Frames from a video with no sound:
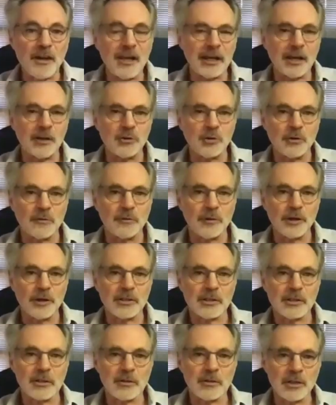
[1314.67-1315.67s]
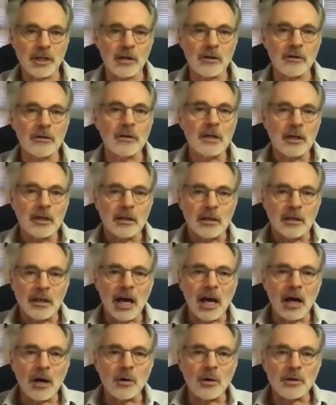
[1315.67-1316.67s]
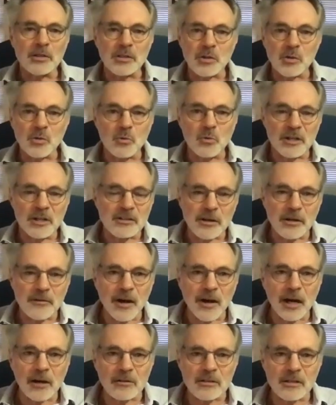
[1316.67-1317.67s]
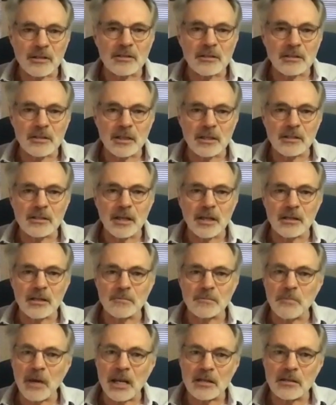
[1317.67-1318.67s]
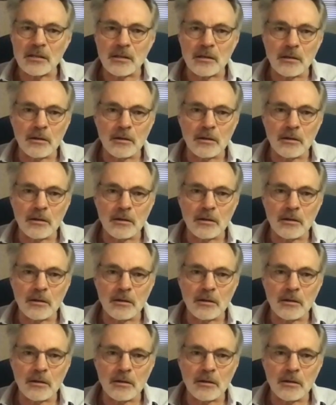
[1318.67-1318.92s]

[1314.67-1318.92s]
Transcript: in your voice and you'd go, now is the winter of our discontent made